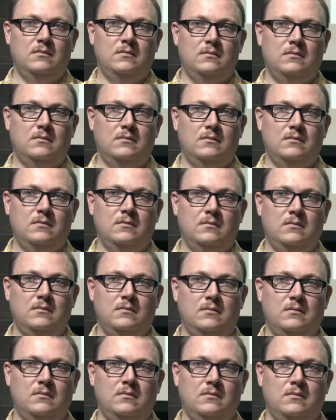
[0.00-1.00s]
record or
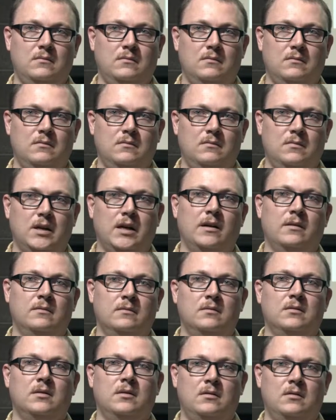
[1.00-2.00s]
something in it. Yeah. In
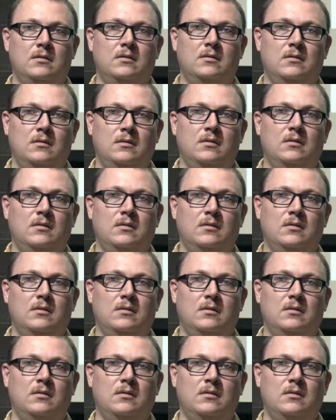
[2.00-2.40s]
his history.